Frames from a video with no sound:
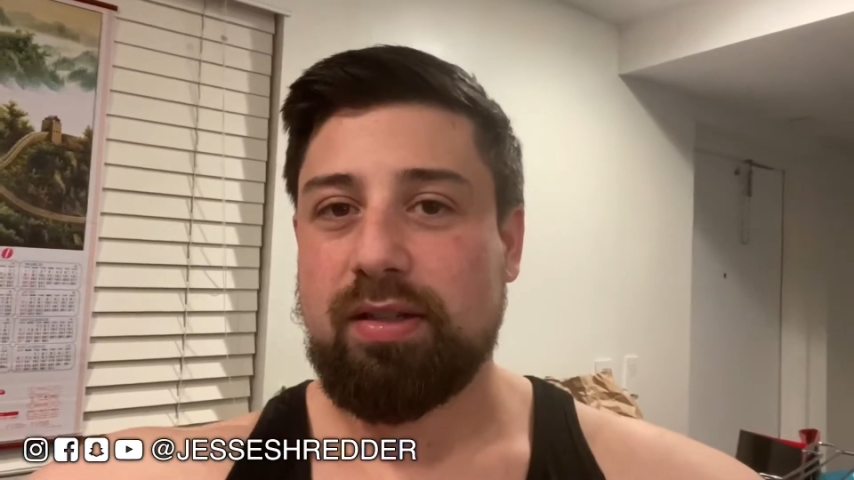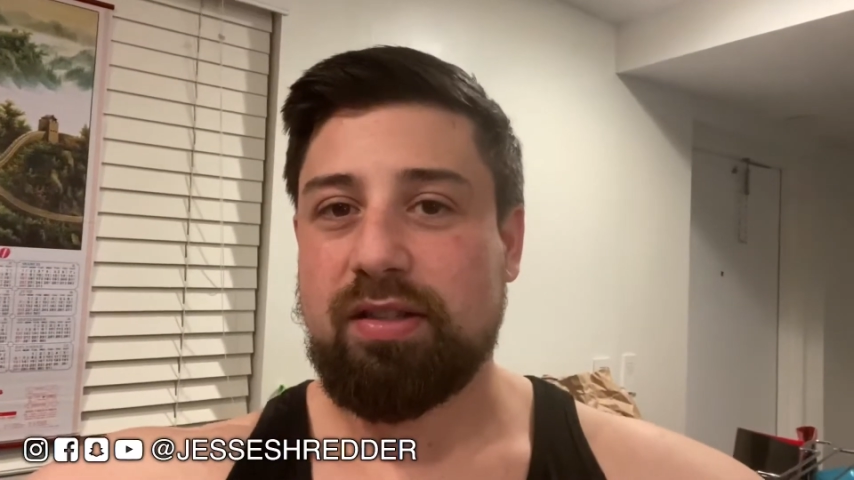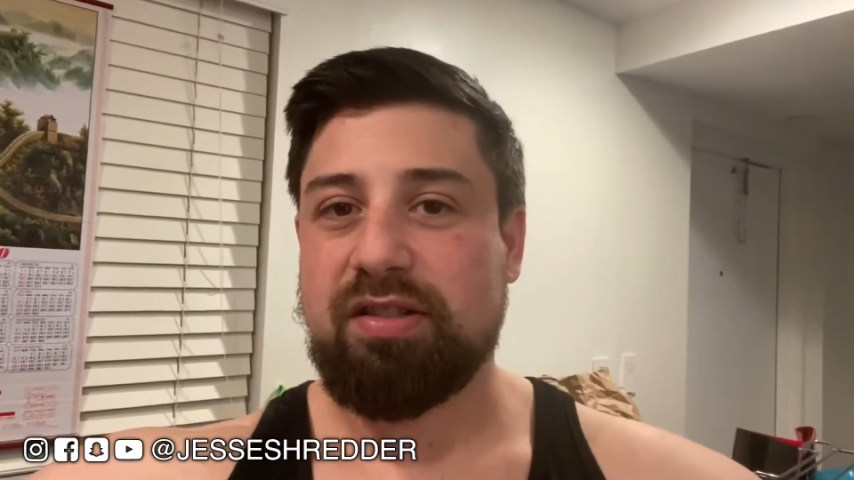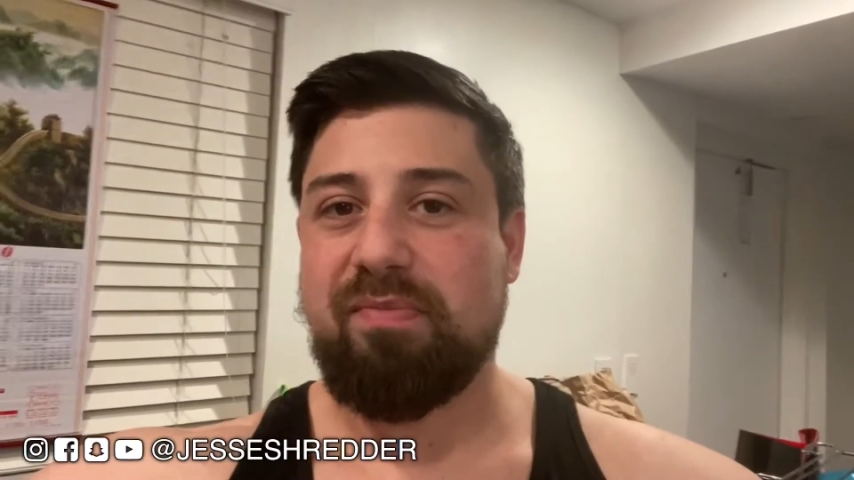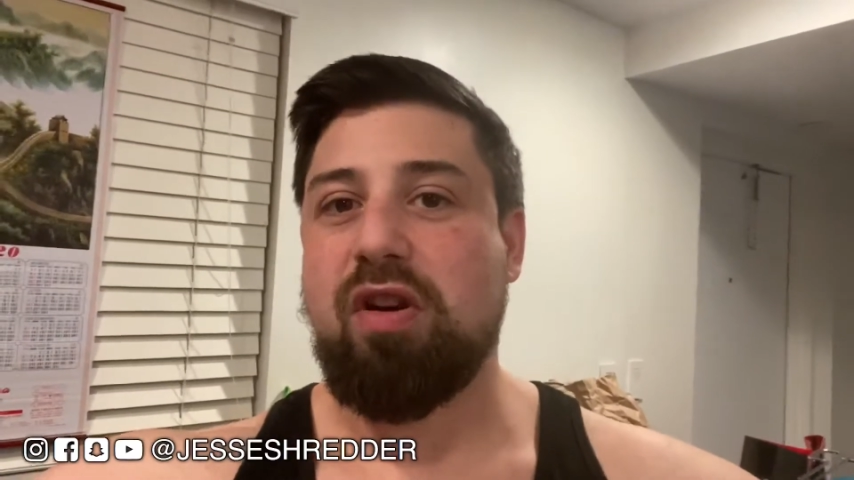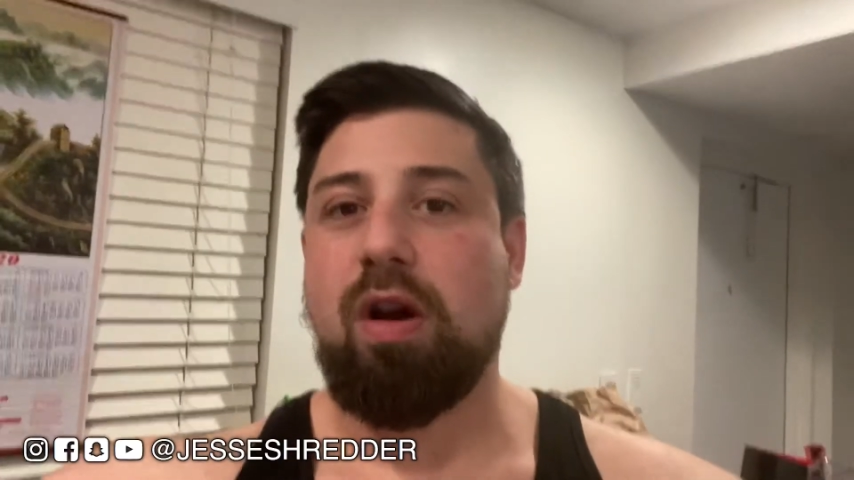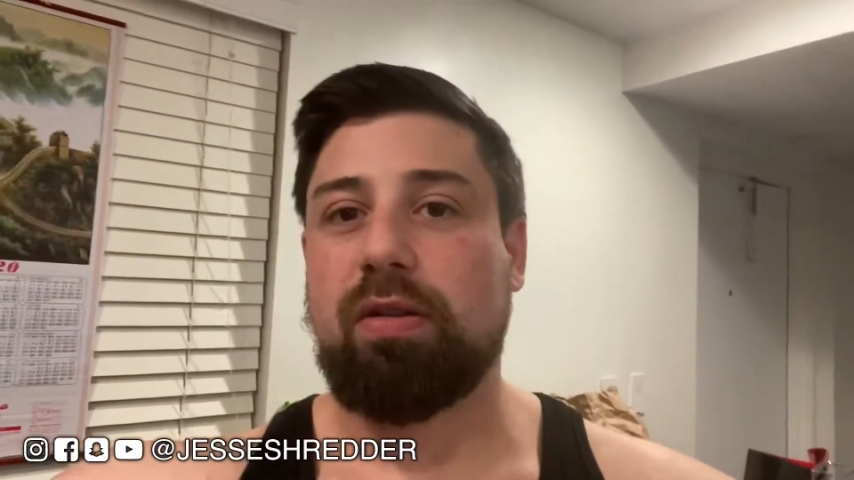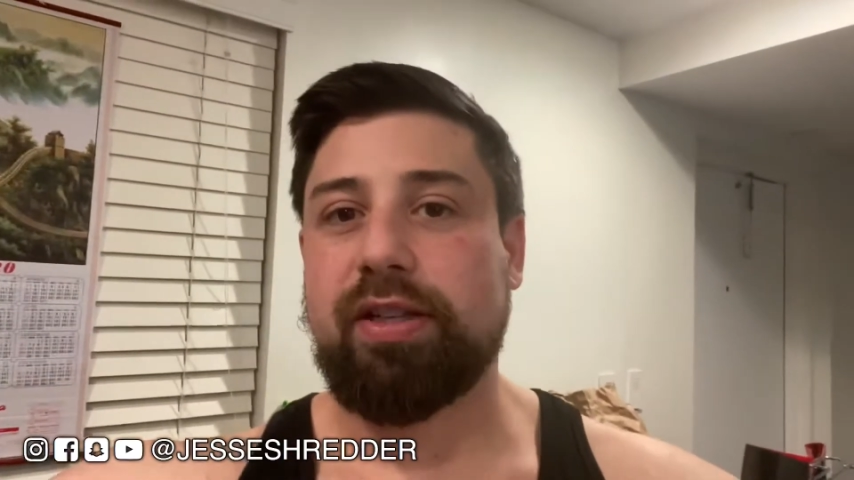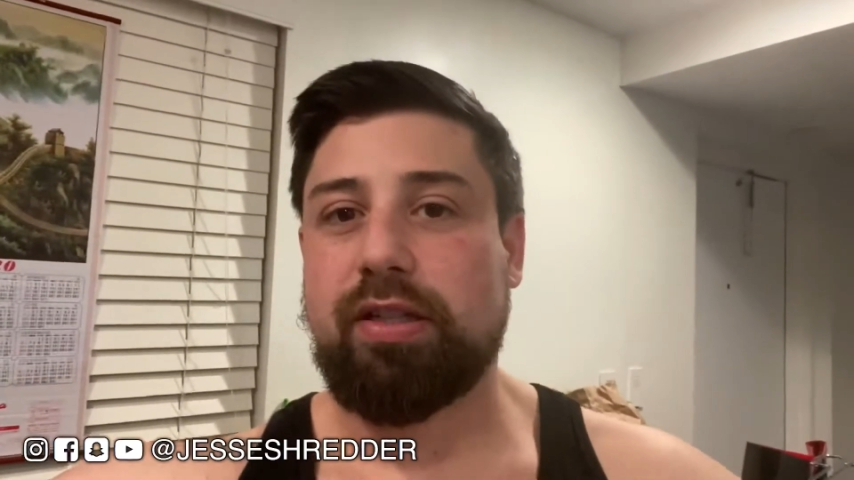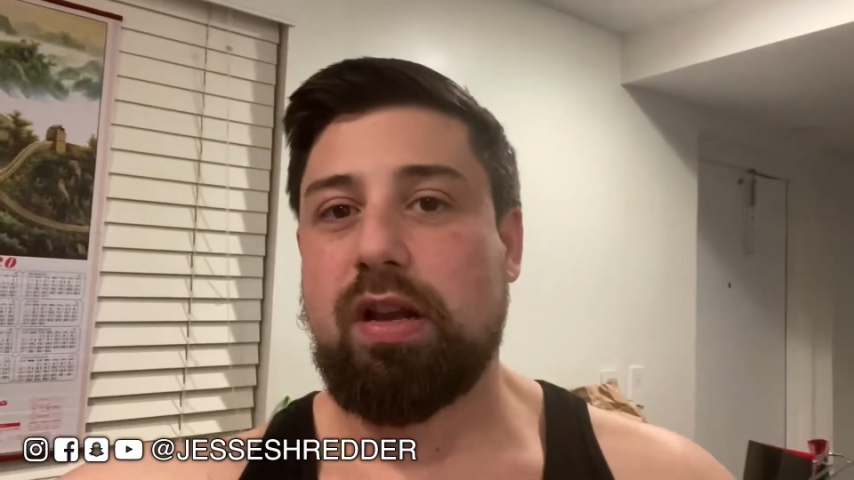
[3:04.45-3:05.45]
some
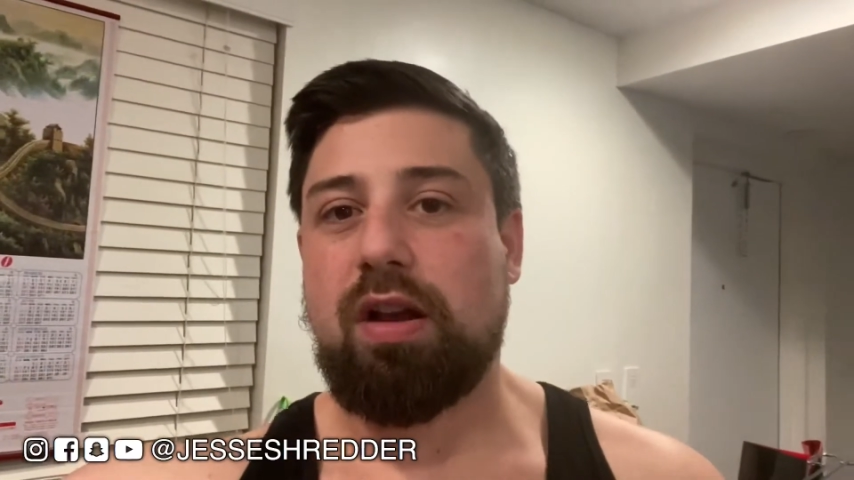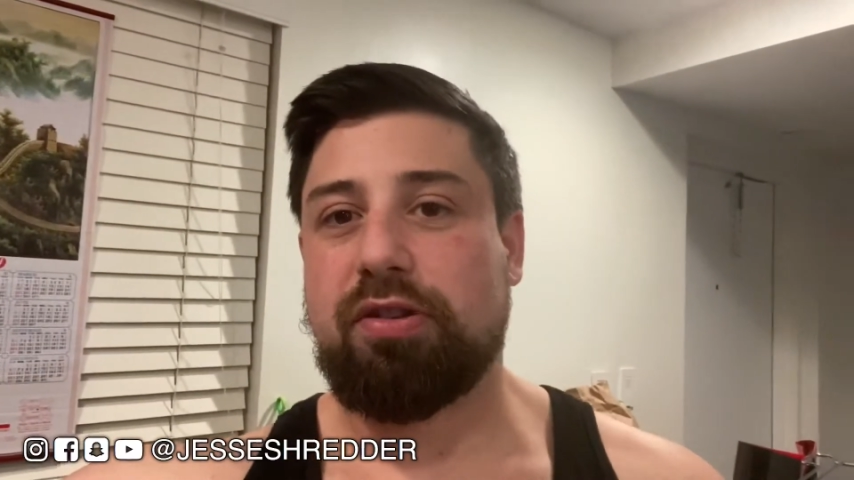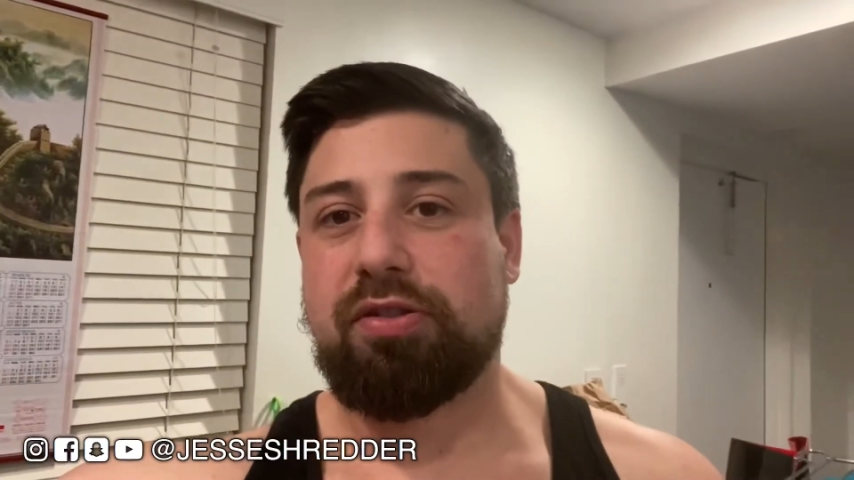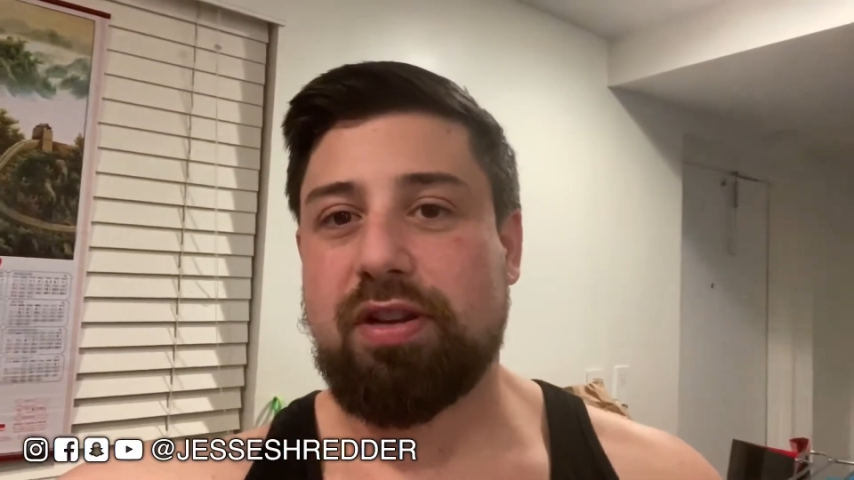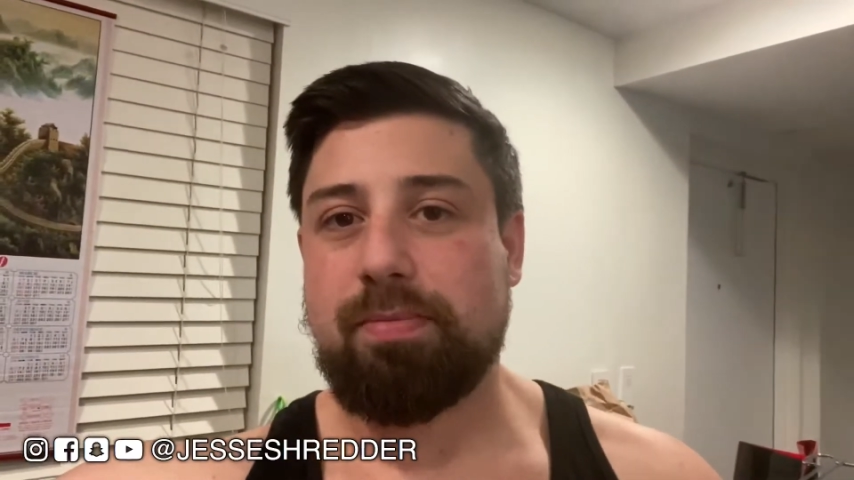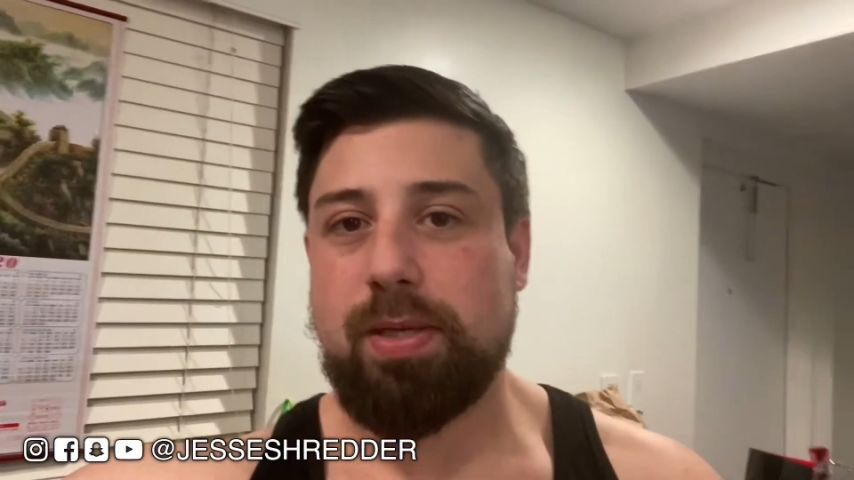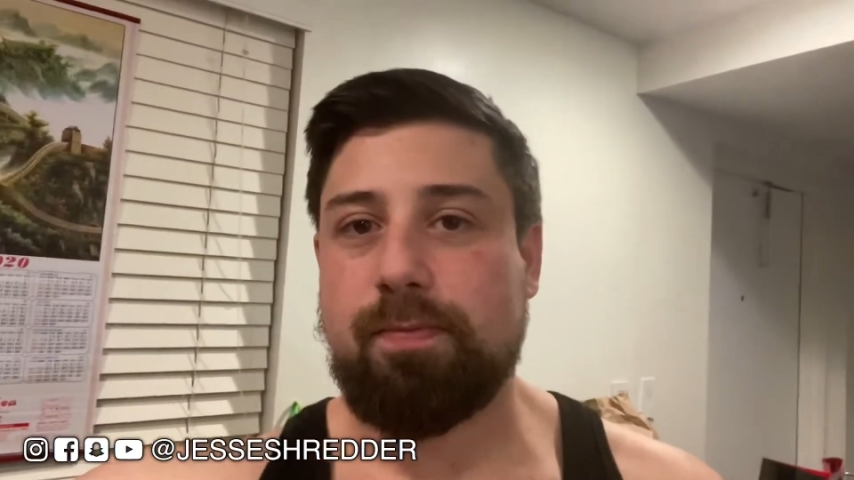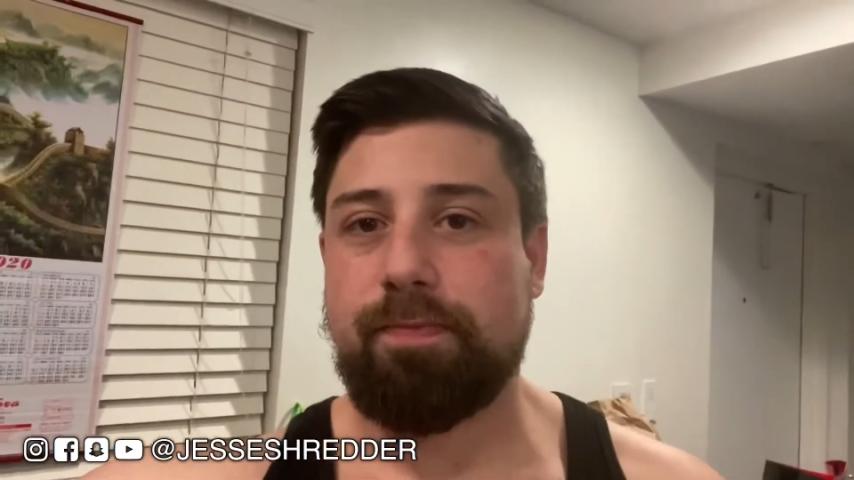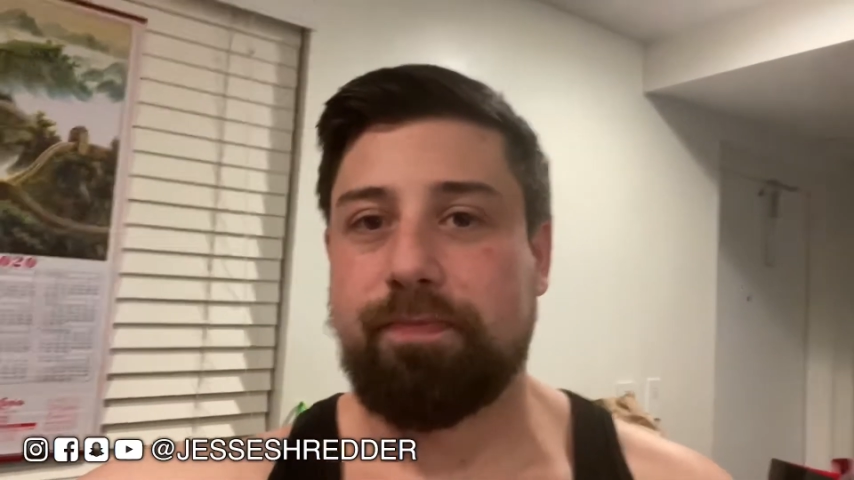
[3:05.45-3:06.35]
garlic sauce or something.